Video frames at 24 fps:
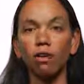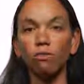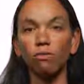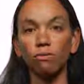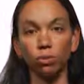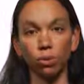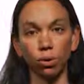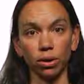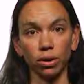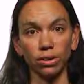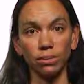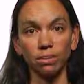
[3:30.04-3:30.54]

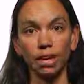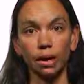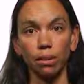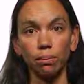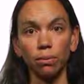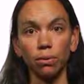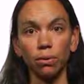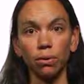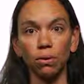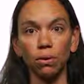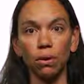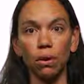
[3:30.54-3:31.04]
For
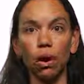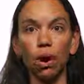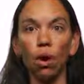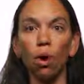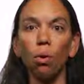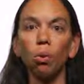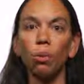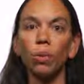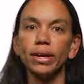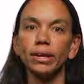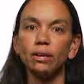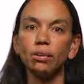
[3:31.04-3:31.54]
example,
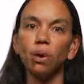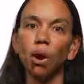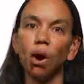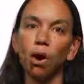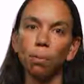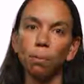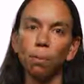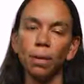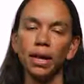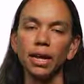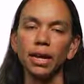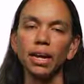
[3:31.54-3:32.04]
when you
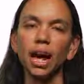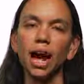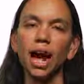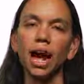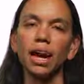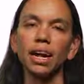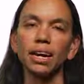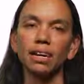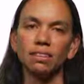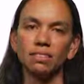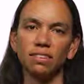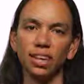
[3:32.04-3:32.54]
open
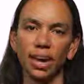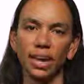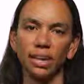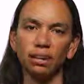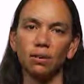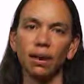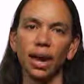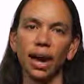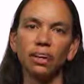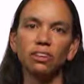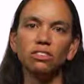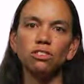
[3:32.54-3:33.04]
a
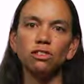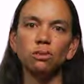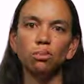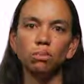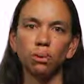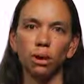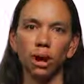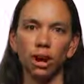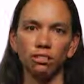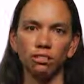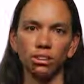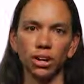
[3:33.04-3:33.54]
containerized
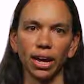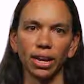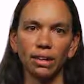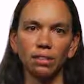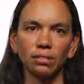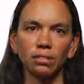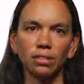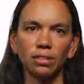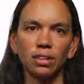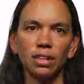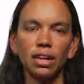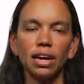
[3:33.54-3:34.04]

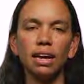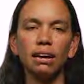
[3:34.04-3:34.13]
project,